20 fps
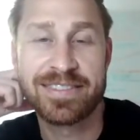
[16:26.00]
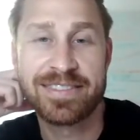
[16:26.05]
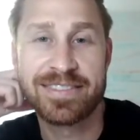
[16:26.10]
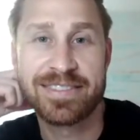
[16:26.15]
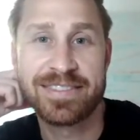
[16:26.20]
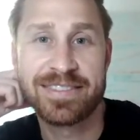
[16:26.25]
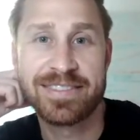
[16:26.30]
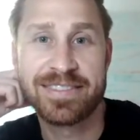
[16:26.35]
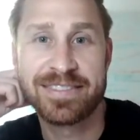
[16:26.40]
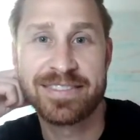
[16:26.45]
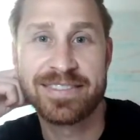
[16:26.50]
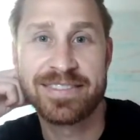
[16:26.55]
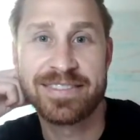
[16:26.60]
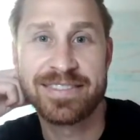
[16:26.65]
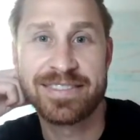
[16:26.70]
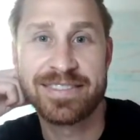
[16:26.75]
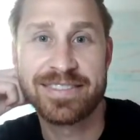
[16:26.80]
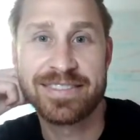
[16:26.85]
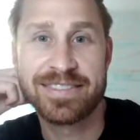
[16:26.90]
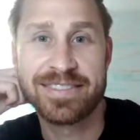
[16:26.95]

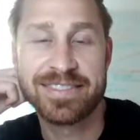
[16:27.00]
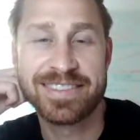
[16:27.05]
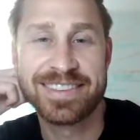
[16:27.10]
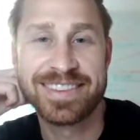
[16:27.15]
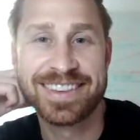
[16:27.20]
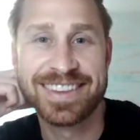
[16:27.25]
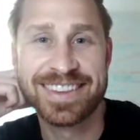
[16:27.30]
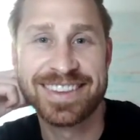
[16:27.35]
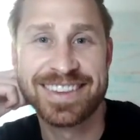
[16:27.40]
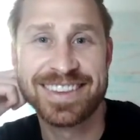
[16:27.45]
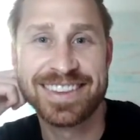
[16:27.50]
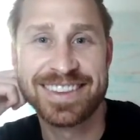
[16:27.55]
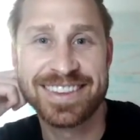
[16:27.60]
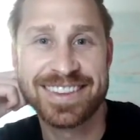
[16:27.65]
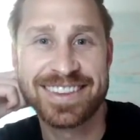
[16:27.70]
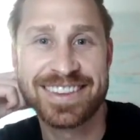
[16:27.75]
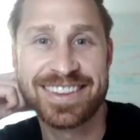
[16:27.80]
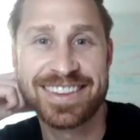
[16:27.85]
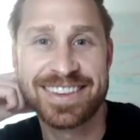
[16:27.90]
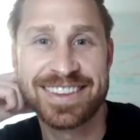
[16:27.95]

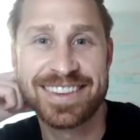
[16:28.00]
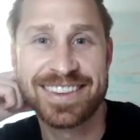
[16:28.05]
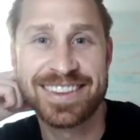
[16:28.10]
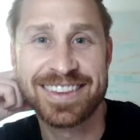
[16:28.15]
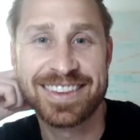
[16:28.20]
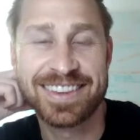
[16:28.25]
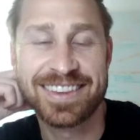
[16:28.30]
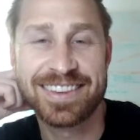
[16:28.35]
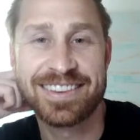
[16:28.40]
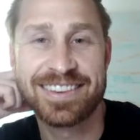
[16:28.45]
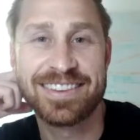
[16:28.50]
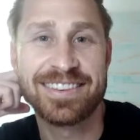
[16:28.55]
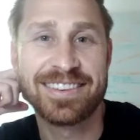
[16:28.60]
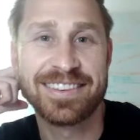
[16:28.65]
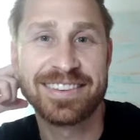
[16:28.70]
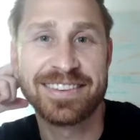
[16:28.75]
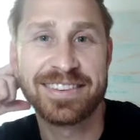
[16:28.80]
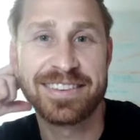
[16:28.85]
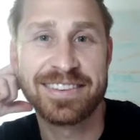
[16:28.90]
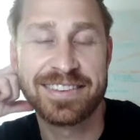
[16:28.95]

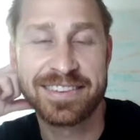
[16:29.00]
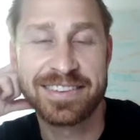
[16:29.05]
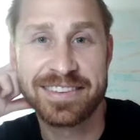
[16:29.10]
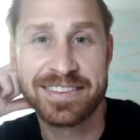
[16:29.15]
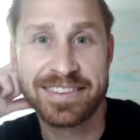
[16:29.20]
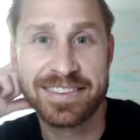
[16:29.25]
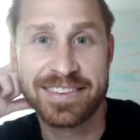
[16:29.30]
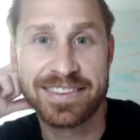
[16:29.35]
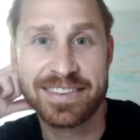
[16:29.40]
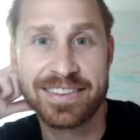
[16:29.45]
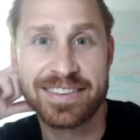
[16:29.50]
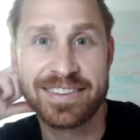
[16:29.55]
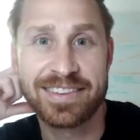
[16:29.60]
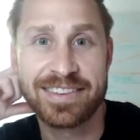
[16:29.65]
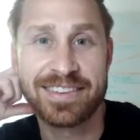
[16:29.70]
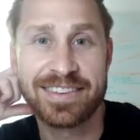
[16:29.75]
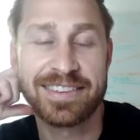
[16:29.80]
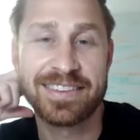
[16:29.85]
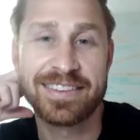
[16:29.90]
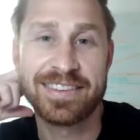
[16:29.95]

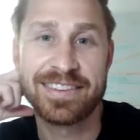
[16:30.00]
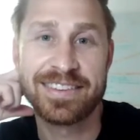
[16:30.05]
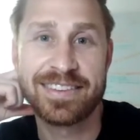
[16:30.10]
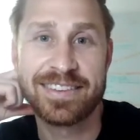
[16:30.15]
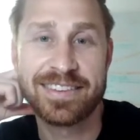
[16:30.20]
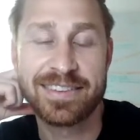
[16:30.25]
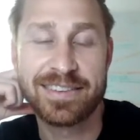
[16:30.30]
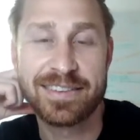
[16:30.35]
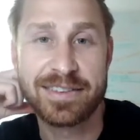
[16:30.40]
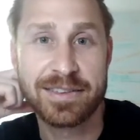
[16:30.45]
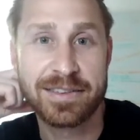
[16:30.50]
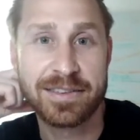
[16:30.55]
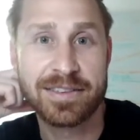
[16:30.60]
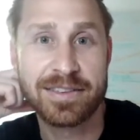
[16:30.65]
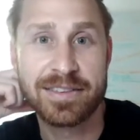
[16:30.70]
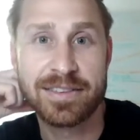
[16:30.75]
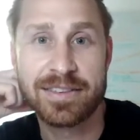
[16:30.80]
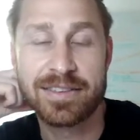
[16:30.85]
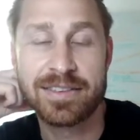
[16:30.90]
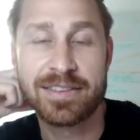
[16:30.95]

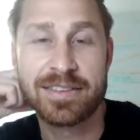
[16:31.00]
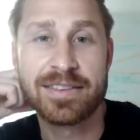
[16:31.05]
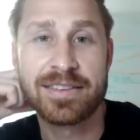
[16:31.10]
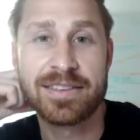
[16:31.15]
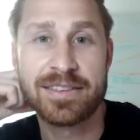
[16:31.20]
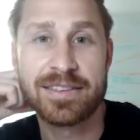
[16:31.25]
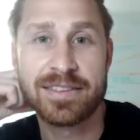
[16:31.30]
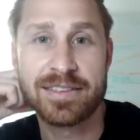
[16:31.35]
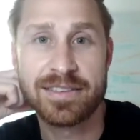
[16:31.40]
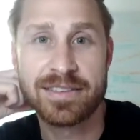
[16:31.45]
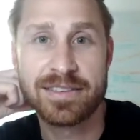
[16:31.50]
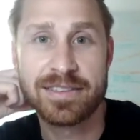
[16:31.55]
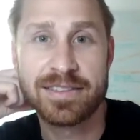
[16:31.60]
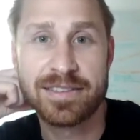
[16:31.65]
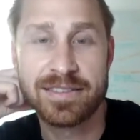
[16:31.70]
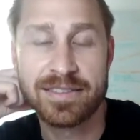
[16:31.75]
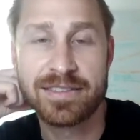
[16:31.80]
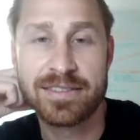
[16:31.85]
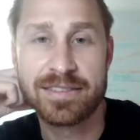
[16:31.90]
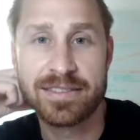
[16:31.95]

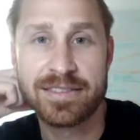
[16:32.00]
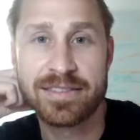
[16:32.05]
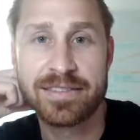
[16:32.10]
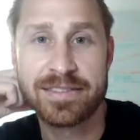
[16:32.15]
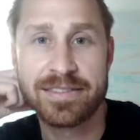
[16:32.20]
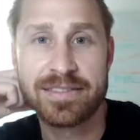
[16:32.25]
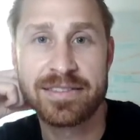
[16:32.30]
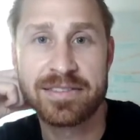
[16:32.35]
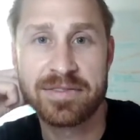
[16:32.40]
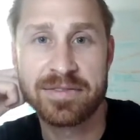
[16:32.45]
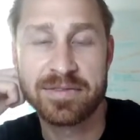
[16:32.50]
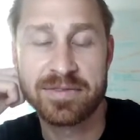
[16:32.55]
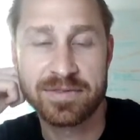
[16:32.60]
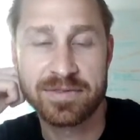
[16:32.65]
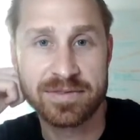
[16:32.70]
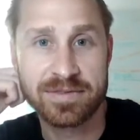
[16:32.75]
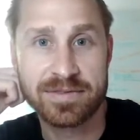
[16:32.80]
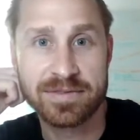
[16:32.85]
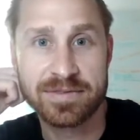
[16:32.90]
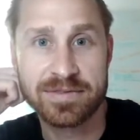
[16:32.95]

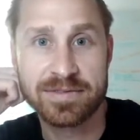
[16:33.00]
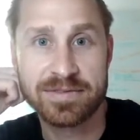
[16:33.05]
This person isn't speaking.